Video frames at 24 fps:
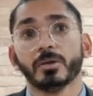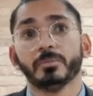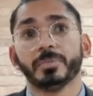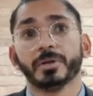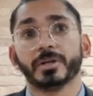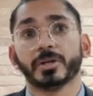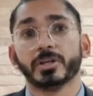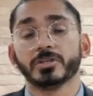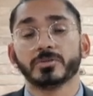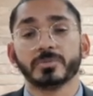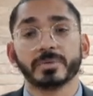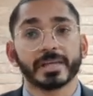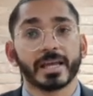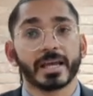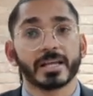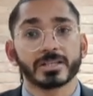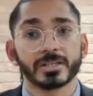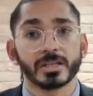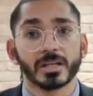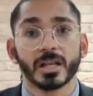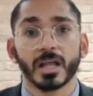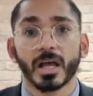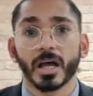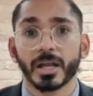because we get
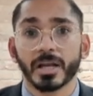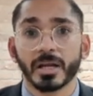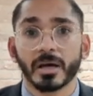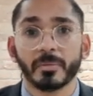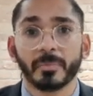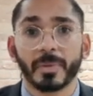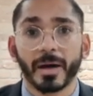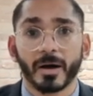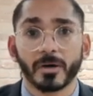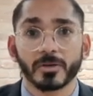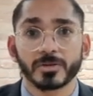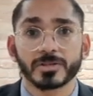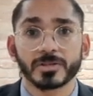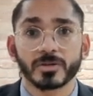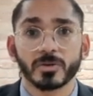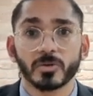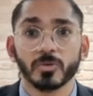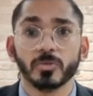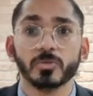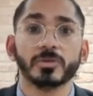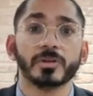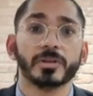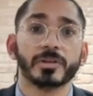to learn about all